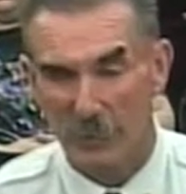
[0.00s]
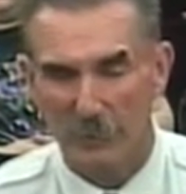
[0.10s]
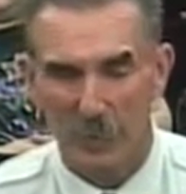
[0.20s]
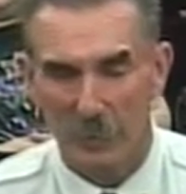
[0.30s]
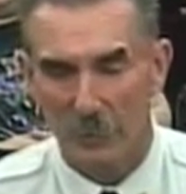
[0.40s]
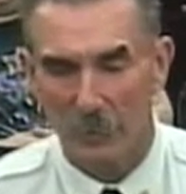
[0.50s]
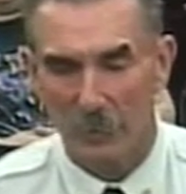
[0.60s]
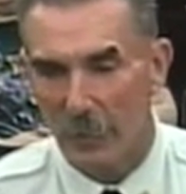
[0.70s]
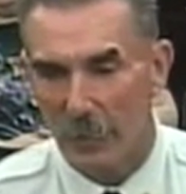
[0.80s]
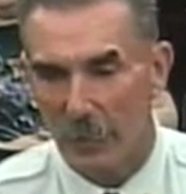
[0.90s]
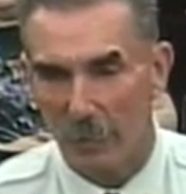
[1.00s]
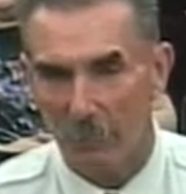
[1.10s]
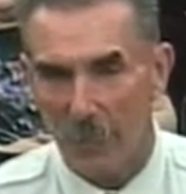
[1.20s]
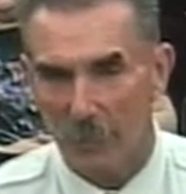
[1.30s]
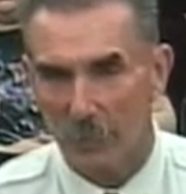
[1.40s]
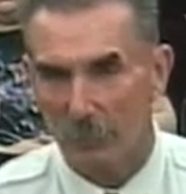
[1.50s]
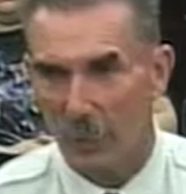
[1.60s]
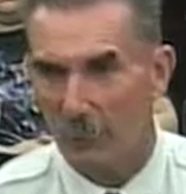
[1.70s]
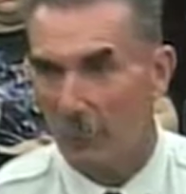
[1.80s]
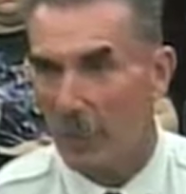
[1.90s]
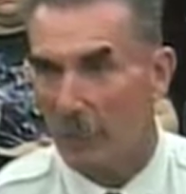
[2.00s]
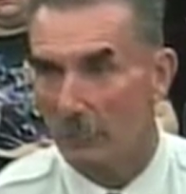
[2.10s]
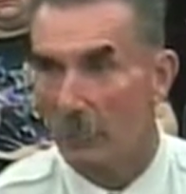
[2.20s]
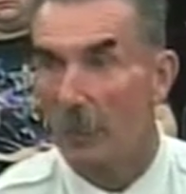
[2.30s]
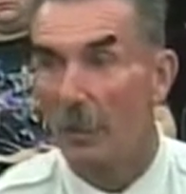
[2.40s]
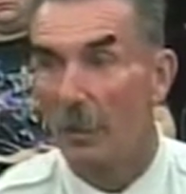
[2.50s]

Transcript: And they're hoping to get that back sometime around